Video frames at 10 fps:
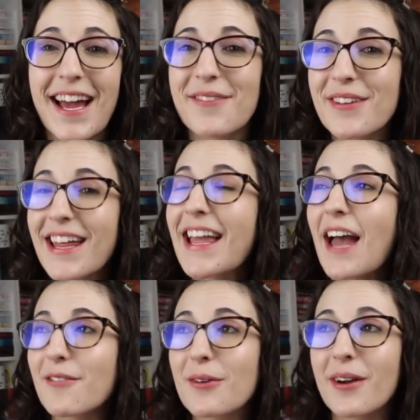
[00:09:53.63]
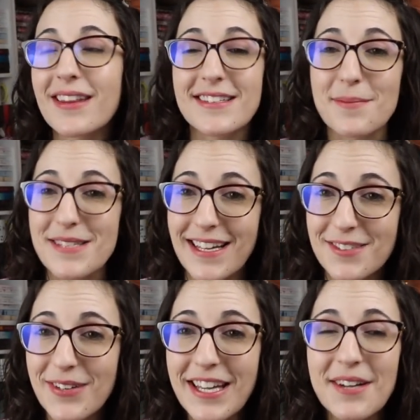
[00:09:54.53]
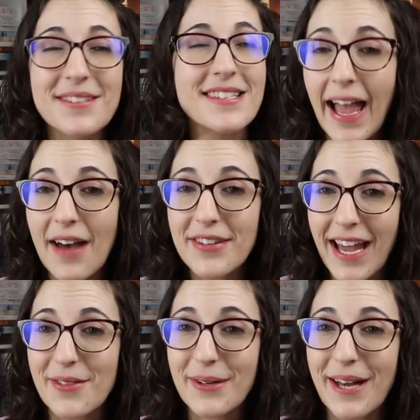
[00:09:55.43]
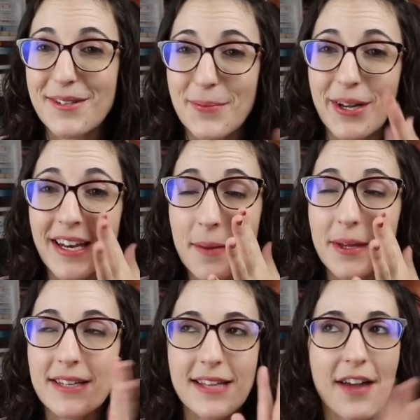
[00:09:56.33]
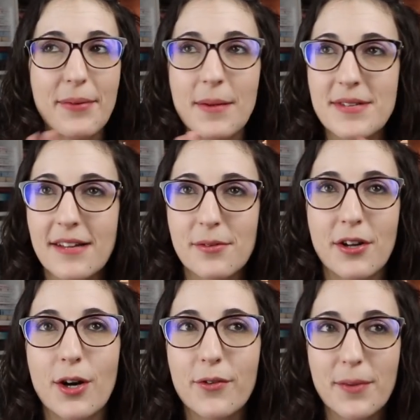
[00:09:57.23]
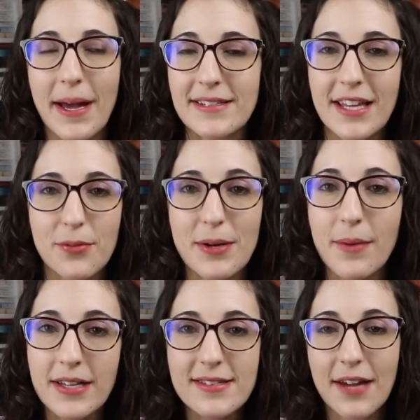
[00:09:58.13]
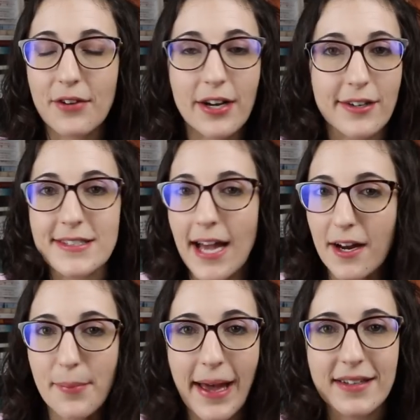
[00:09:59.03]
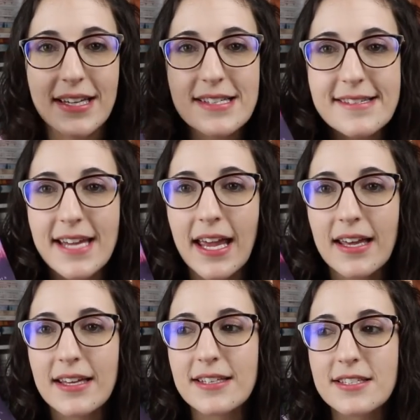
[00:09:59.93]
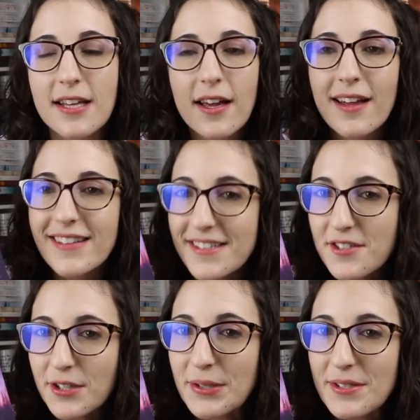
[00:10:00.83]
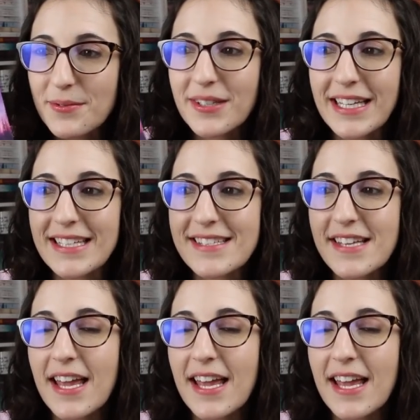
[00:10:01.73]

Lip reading: I feel like every one of these obsessed videos, I have a Catherine Cowles book in it because I've been obsessed with her over the past like like 3 months, I've read her entire backlist, and this is her newest release,